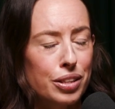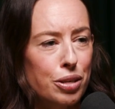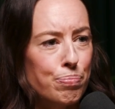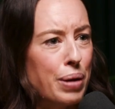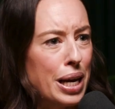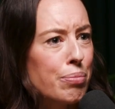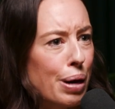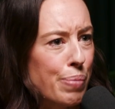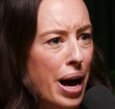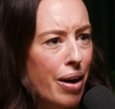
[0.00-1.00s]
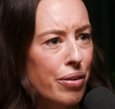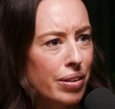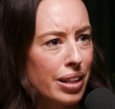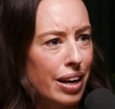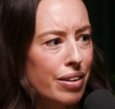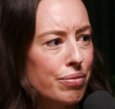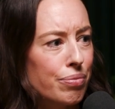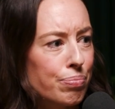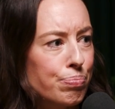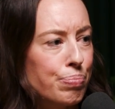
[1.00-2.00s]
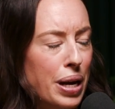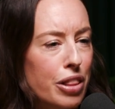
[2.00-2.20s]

be in my power and like be in